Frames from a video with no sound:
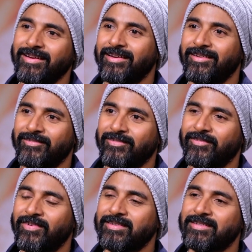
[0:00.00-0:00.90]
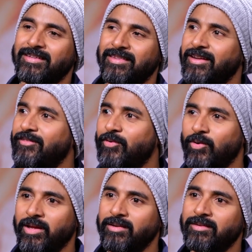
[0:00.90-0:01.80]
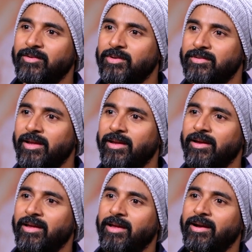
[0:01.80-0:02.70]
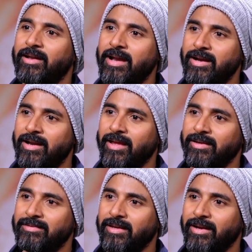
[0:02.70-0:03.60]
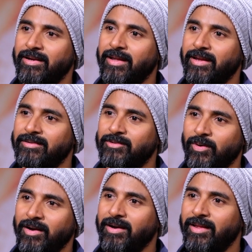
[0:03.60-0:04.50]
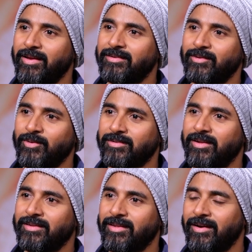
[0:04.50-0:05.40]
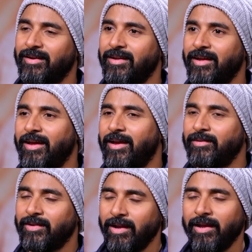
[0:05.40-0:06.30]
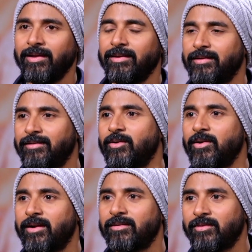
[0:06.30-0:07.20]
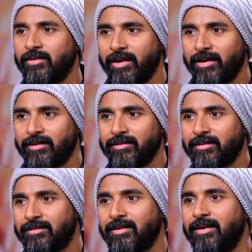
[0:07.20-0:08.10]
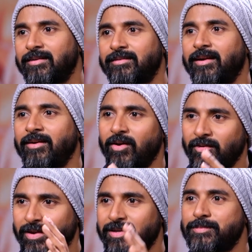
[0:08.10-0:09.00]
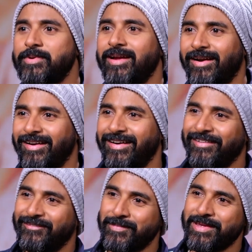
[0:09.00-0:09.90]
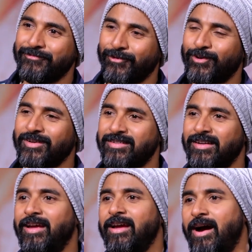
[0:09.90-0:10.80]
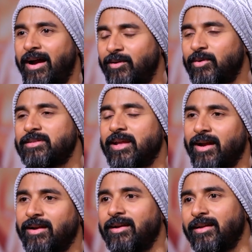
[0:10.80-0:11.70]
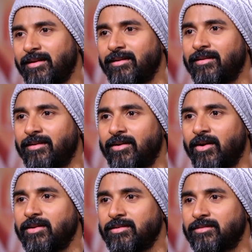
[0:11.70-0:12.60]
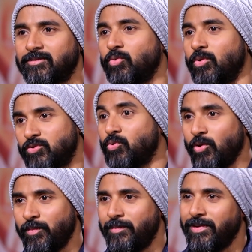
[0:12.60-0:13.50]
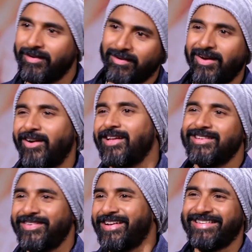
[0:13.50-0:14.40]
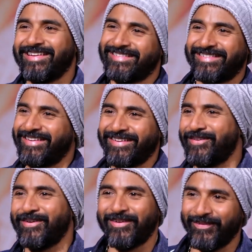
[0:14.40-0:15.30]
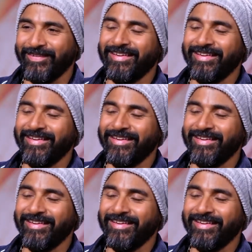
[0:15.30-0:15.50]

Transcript: for first 3-4 days, it was like 10 takes, 8 takes, 12 takes. It was like that. Then I slowly understood, like, just understand, always be attentive, be focused. And it was like attending college, school maybe. College, we'll just go around.